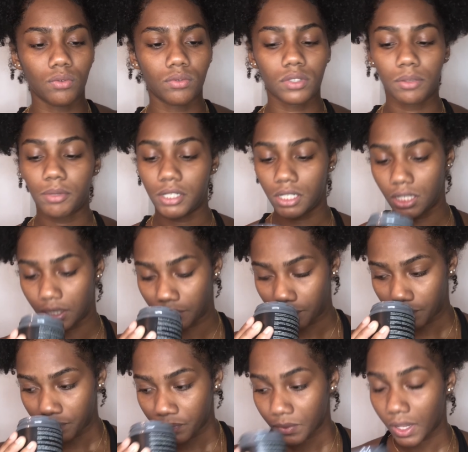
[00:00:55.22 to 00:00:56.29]
smells good.
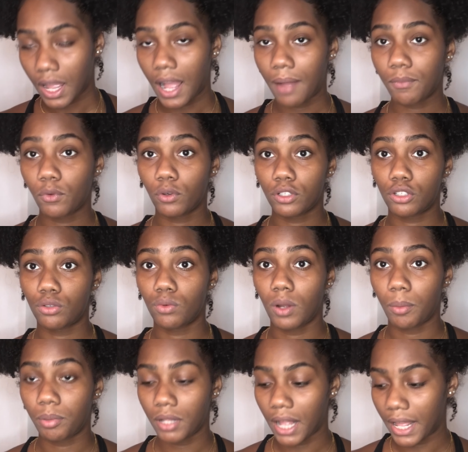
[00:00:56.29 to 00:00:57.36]
I'm going to
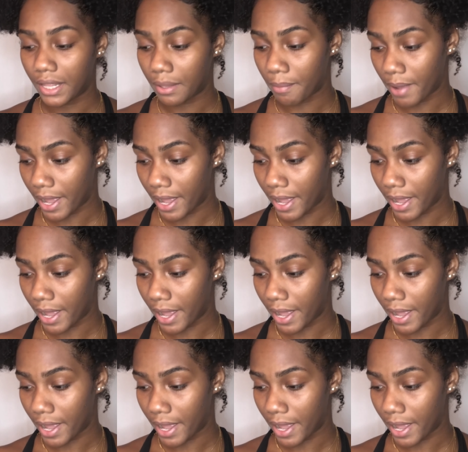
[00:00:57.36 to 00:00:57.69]
apply the